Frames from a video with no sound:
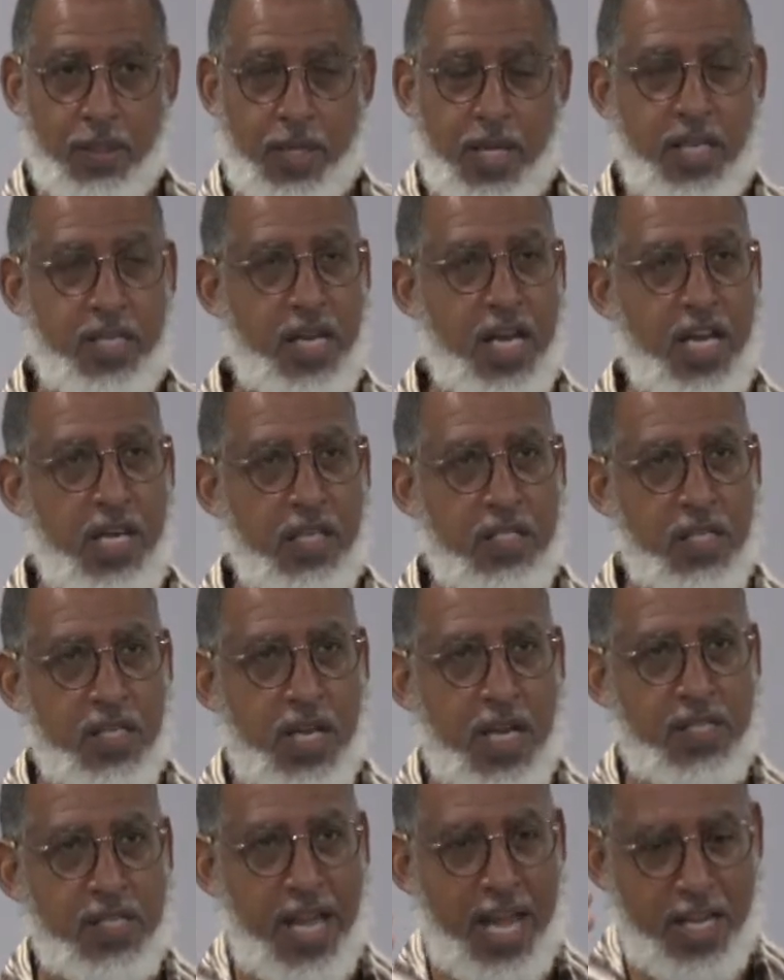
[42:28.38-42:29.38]
He, he looks at
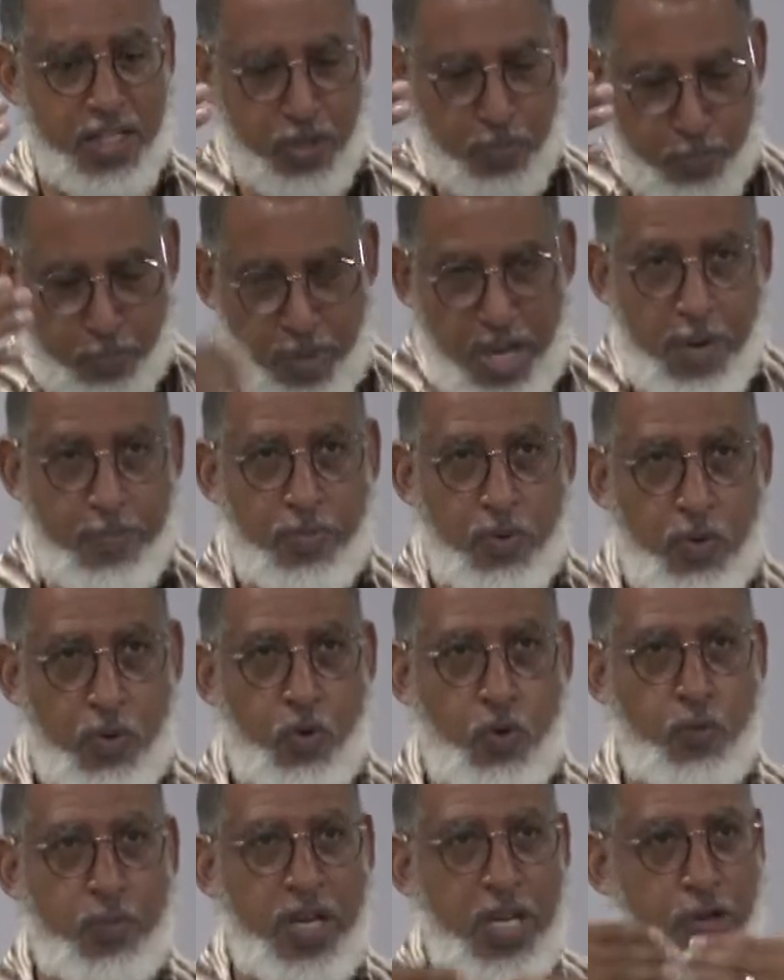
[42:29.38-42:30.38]
us as people
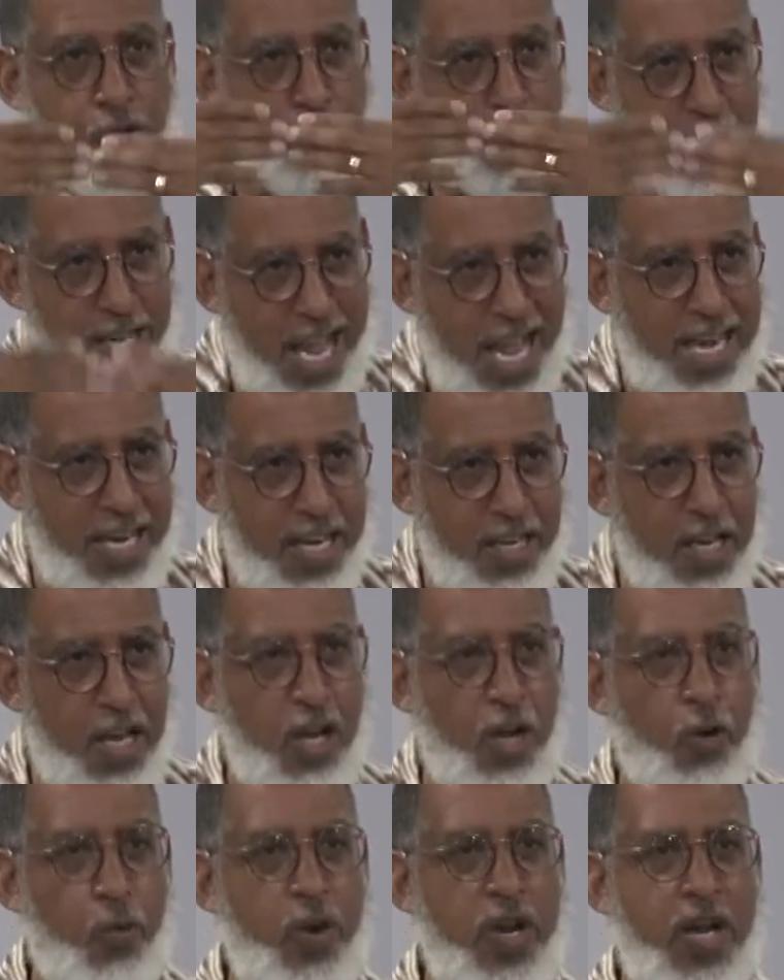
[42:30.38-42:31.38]
whom he created.
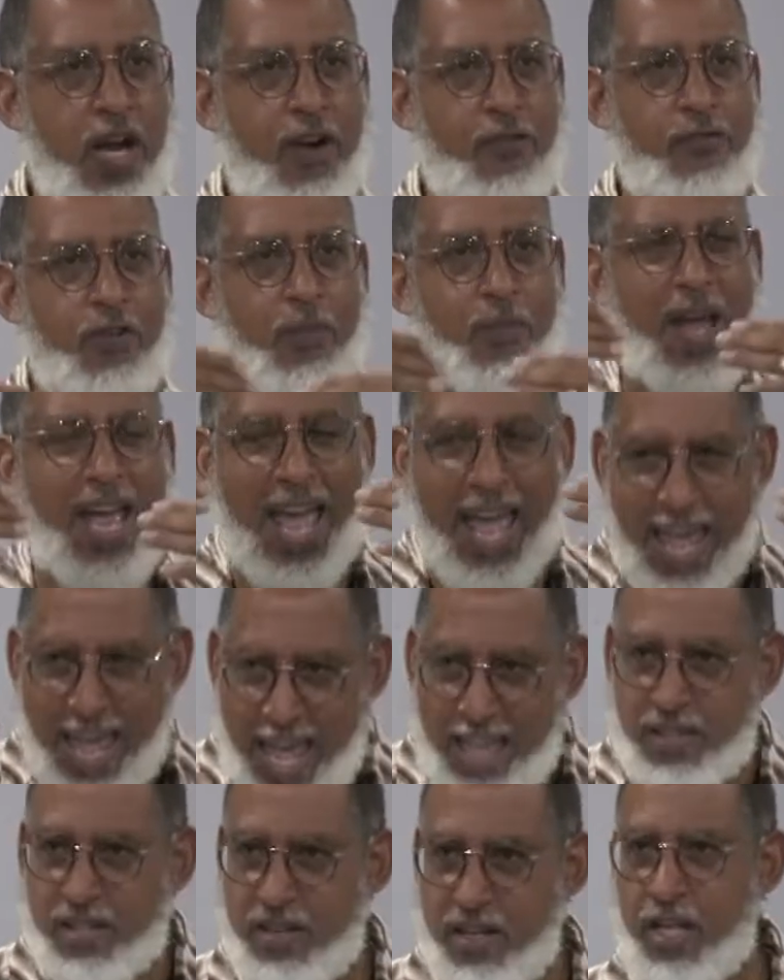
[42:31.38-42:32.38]
We are from
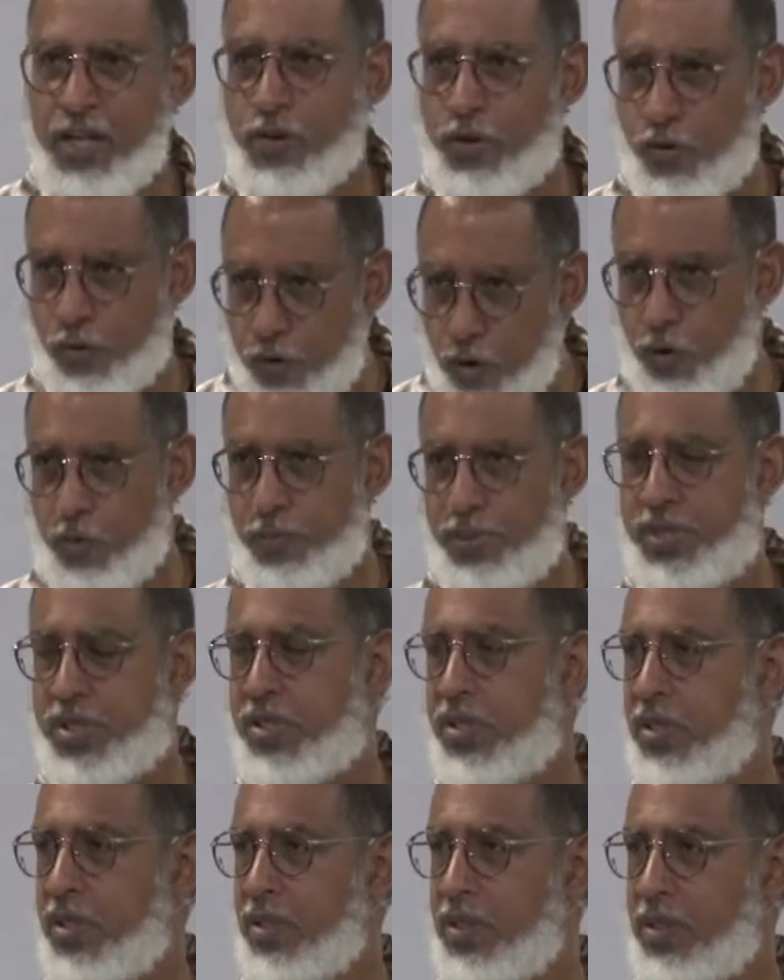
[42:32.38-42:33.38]
ethnic
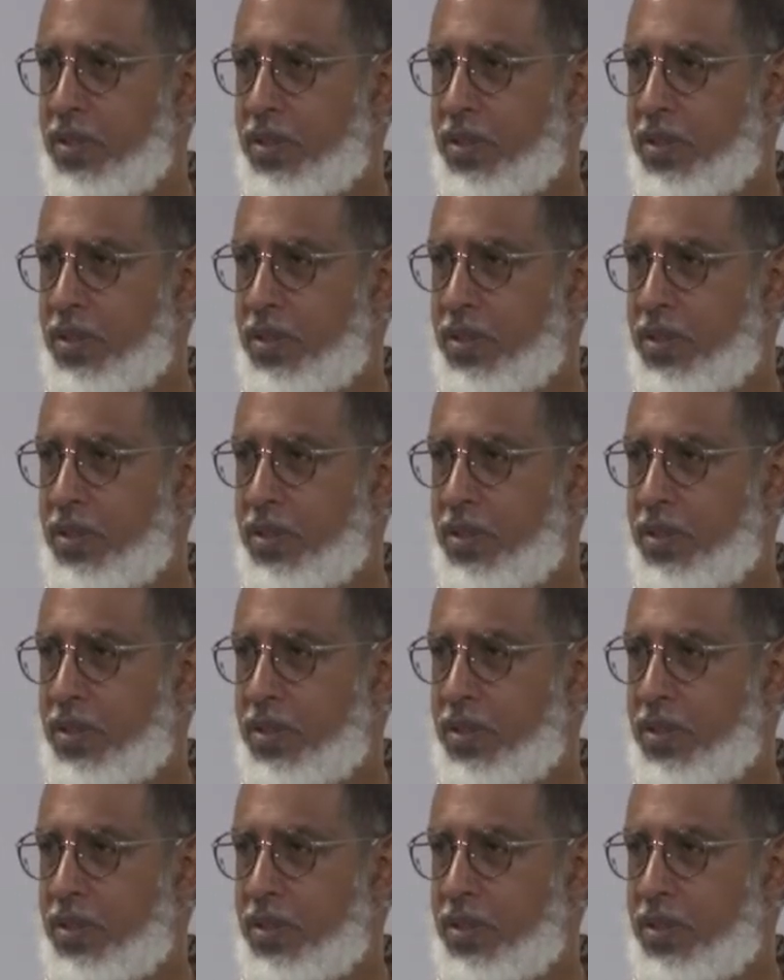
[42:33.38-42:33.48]
groups